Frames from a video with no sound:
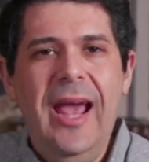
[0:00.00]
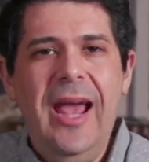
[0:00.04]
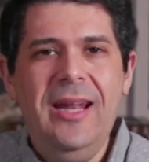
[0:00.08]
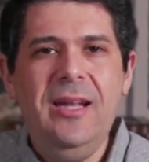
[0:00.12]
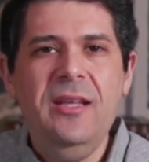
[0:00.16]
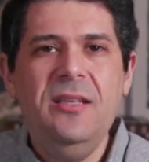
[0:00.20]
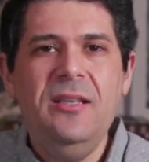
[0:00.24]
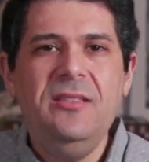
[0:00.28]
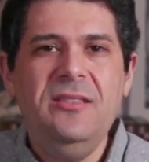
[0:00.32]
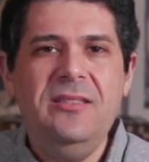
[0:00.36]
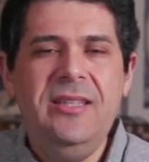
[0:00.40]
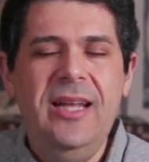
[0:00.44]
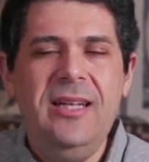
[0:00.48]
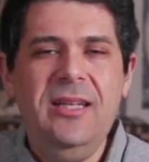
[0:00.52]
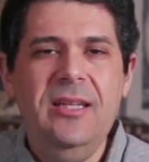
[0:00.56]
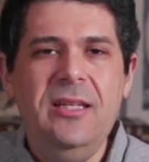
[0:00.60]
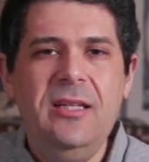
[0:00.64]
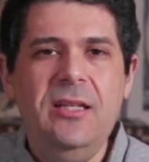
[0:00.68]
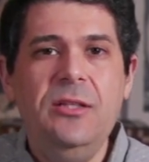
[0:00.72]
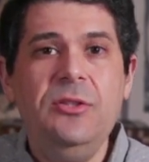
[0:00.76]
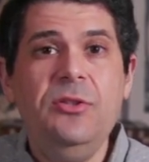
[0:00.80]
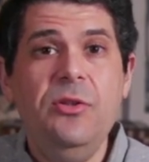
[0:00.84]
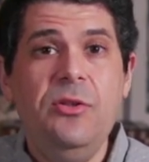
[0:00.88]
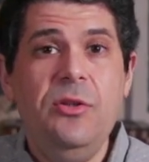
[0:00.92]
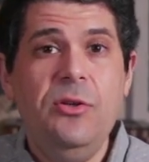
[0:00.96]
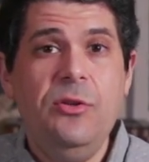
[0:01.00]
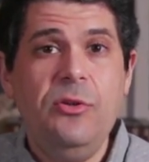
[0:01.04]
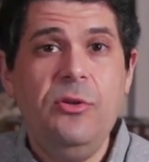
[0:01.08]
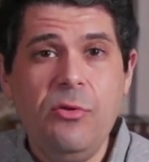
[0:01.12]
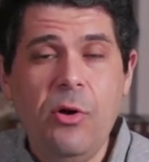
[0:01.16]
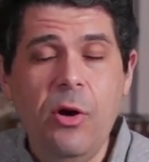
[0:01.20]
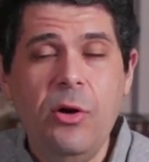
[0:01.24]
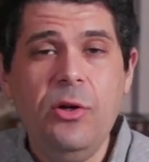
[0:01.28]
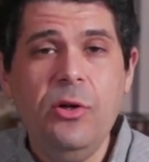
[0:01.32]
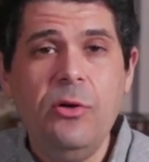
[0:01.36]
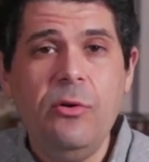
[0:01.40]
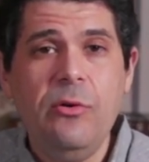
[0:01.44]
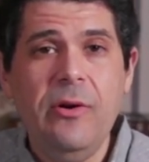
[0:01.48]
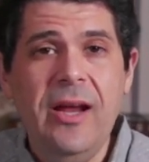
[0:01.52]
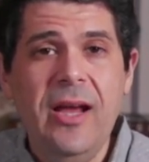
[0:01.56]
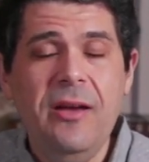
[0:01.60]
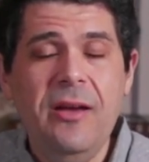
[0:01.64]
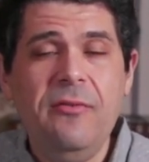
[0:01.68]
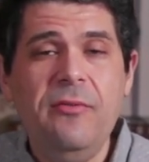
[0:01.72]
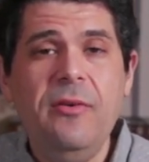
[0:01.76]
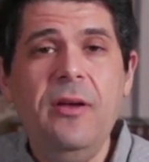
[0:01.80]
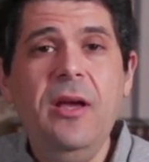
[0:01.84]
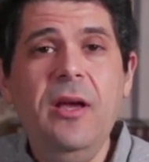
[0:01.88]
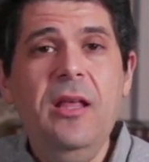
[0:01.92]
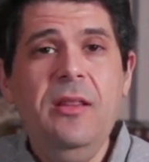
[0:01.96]
and extended it to the chronograph,
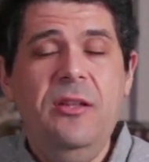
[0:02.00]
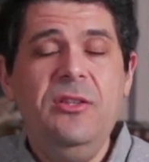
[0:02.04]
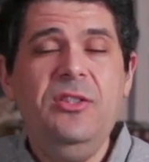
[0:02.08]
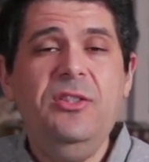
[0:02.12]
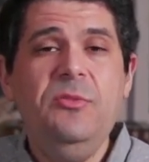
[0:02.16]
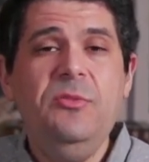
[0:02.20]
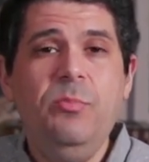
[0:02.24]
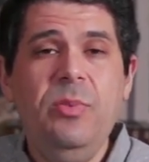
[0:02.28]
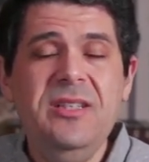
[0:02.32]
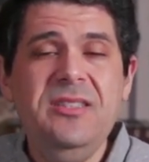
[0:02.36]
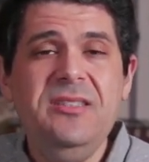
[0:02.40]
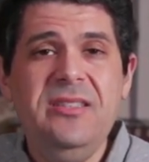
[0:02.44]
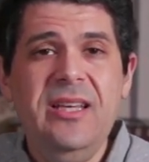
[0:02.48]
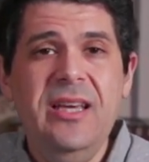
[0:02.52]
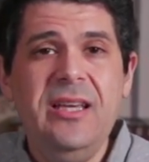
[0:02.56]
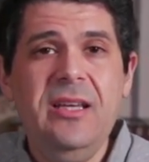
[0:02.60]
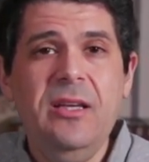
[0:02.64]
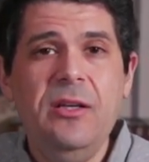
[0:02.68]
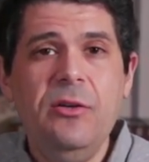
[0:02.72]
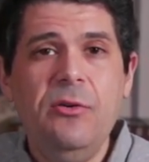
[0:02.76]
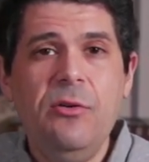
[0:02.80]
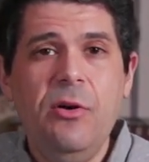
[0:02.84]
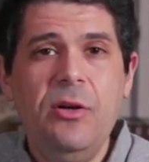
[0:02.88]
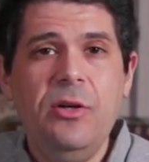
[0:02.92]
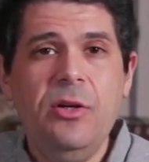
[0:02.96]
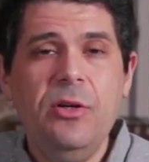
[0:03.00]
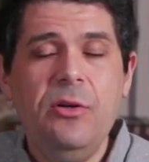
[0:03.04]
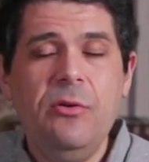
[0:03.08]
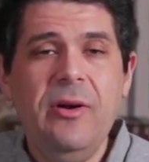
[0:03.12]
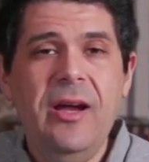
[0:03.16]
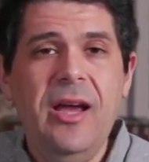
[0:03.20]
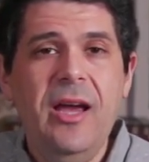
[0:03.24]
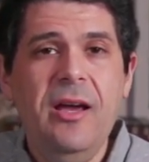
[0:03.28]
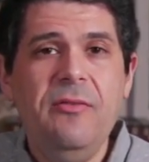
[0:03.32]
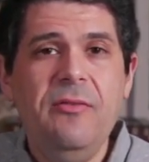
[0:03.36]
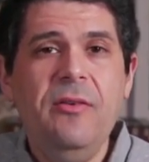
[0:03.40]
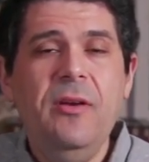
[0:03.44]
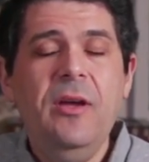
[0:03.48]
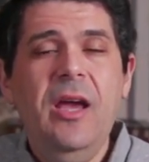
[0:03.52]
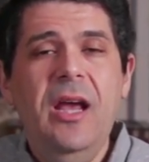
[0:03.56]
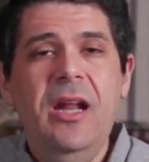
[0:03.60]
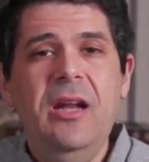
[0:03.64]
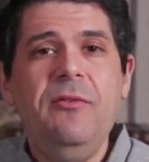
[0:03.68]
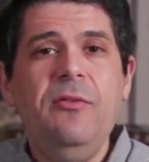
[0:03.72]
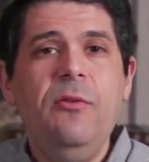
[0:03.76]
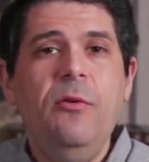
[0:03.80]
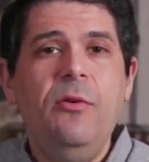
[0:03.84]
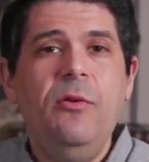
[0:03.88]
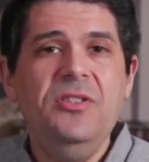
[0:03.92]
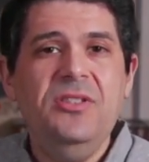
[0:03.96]
the split second chronograph, and
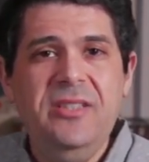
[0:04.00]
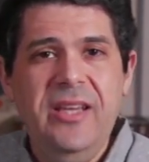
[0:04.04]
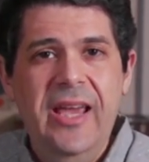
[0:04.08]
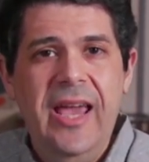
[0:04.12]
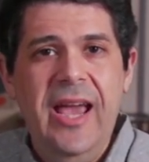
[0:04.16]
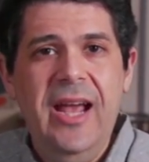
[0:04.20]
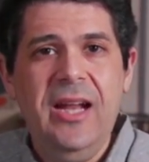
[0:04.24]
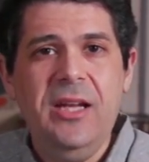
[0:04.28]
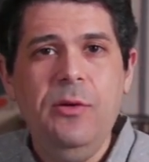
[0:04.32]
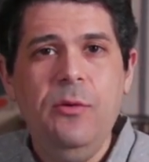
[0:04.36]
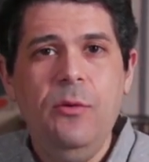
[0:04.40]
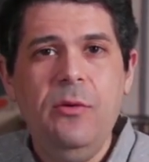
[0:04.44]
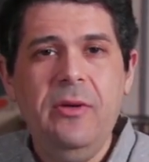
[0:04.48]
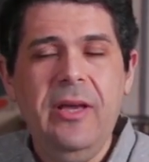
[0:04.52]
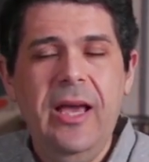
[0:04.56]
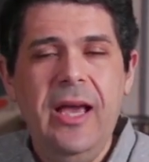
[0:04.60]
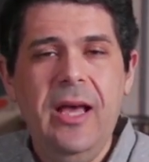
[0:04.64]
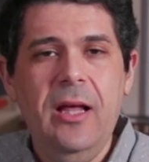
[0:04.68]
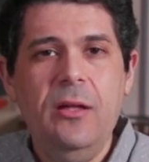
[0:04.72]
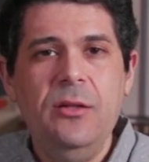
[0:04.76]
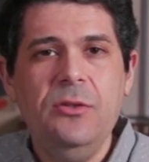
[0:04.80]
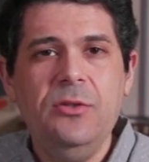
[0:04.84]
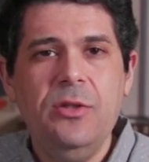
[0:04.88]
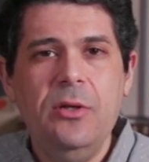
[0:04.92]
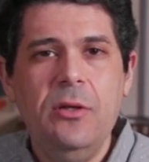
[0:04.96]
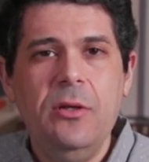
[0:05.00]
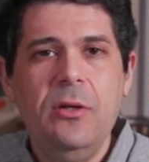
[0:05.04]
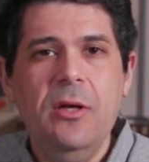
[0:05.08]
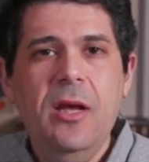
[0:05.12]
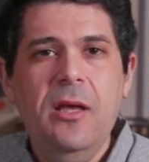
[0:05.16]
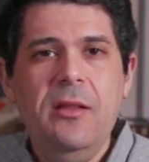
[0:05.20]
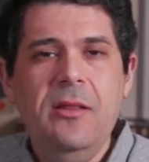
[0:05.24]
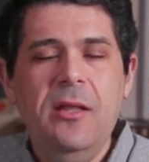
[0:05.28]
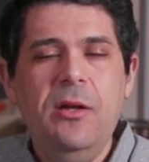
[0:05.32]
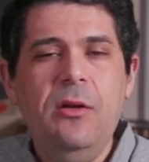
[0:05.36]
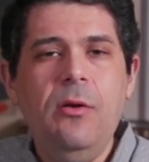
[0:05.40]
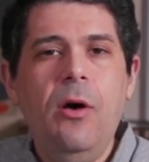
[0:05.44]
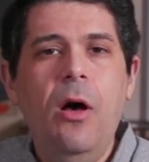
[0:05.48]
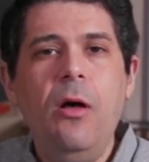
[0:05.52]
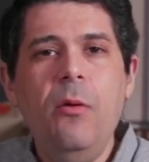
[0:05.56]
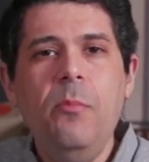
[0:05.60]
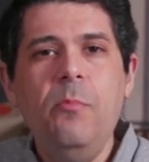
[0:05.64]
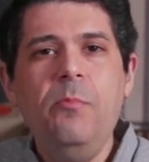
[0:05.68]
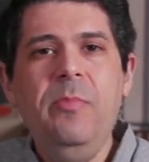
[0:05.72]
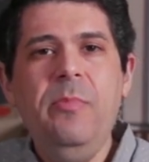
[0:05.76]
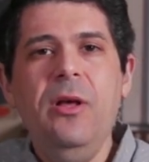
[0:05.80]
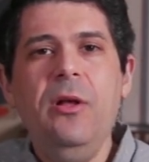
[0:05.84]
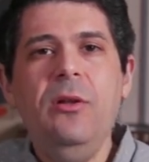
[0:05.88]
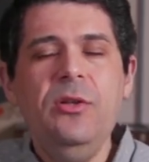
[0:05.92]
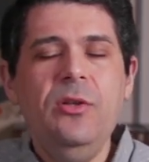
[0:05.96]
of course, the annual calendar that all
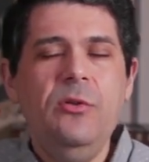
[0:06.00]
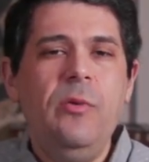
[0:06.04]
build